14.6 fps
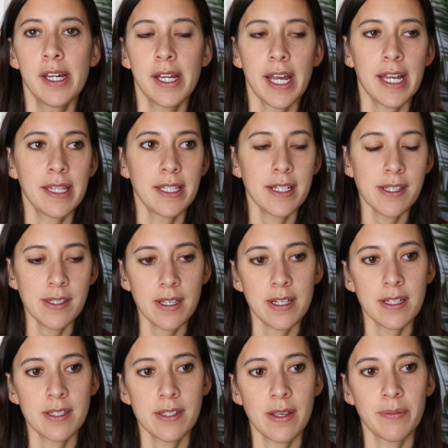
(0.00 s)
And this
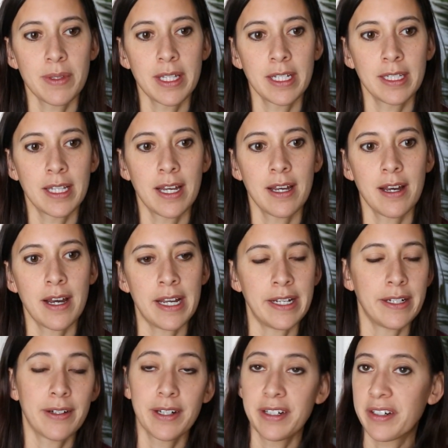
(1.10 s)
is something that
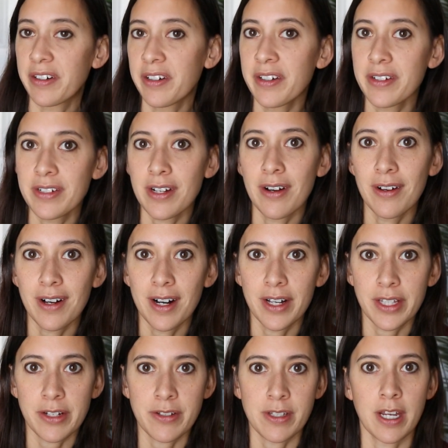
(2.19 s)
I encourage all
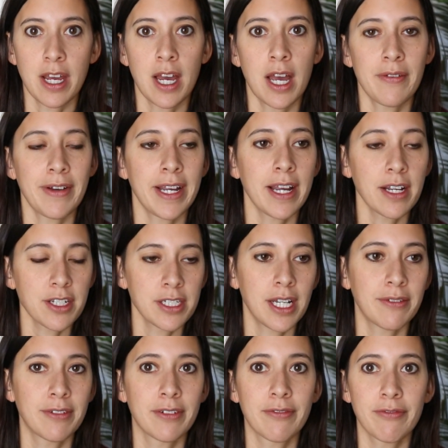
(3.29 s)
authors to have. I actually
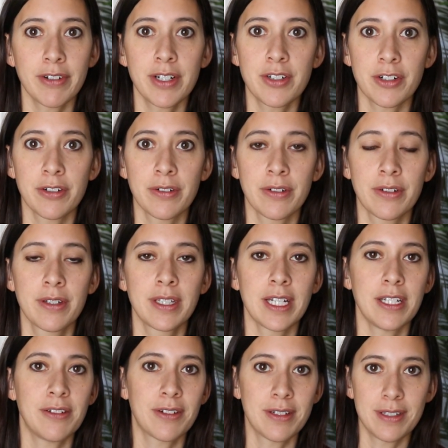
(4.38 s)
have a free journal that
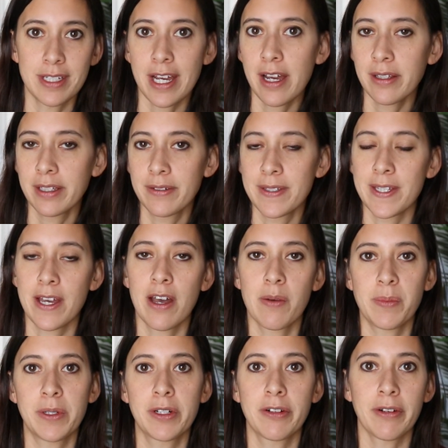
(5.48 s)
you can download to
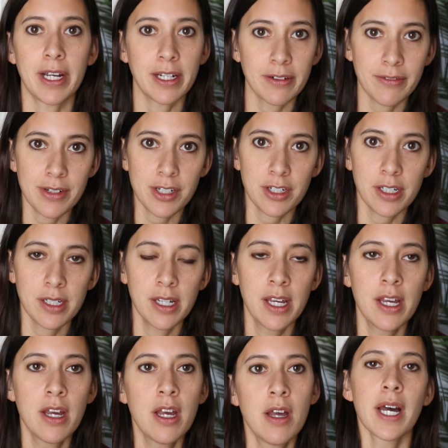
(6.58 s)
help you create your vision.
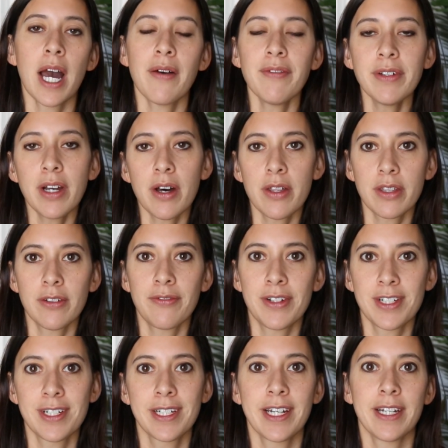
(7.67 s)
Having an author
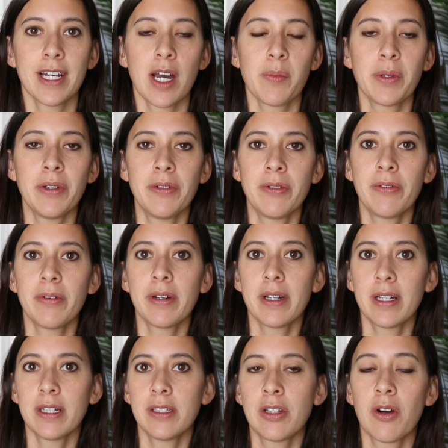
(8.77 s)
vision can help you
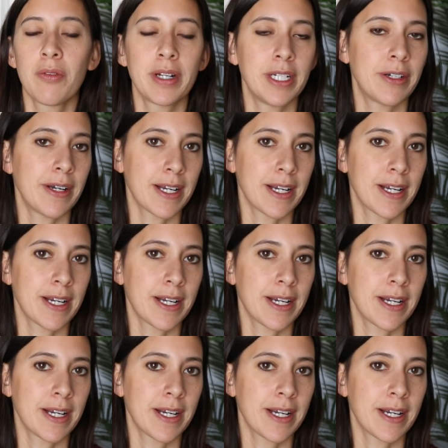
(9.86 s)
know what your